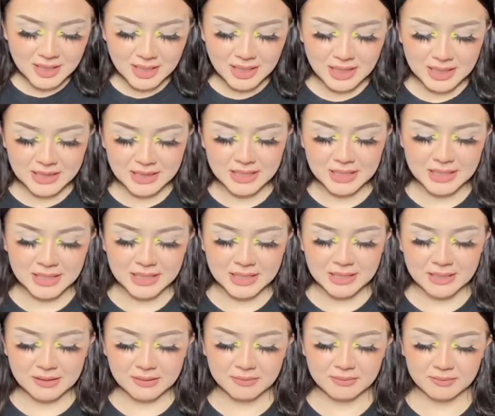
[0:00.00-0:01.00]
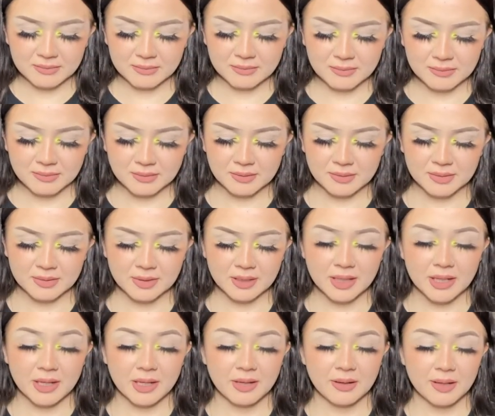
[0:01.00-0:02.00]
And then
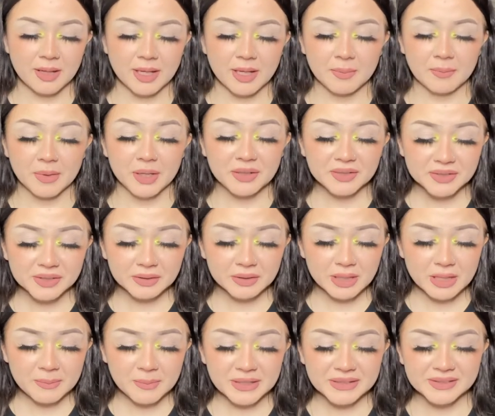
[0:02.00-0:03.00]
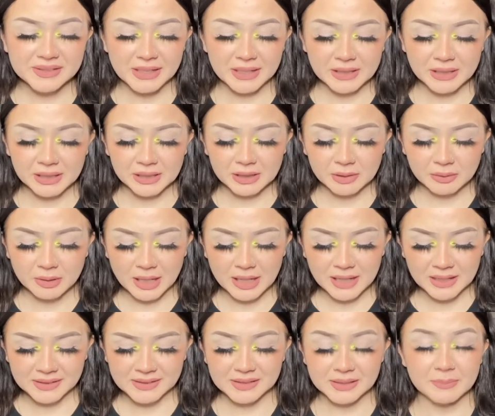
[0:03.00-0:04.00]
I'm also gonna be sending you
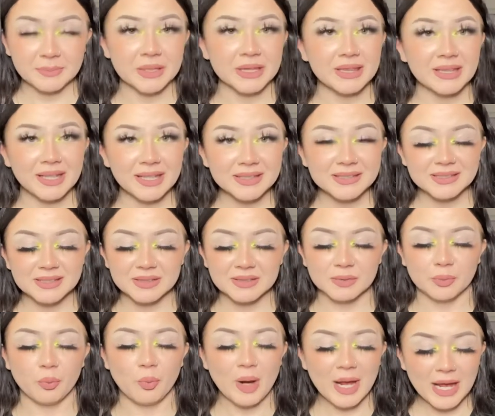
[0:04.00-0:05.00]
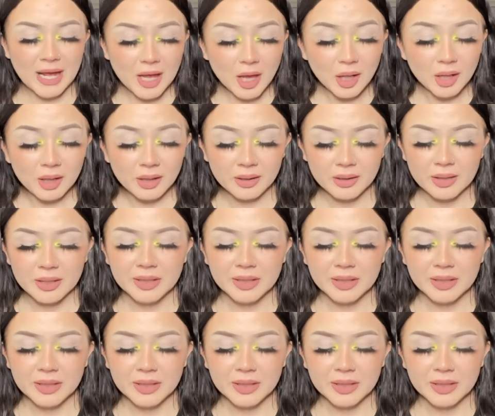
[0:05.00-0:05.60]
guys some of these as well.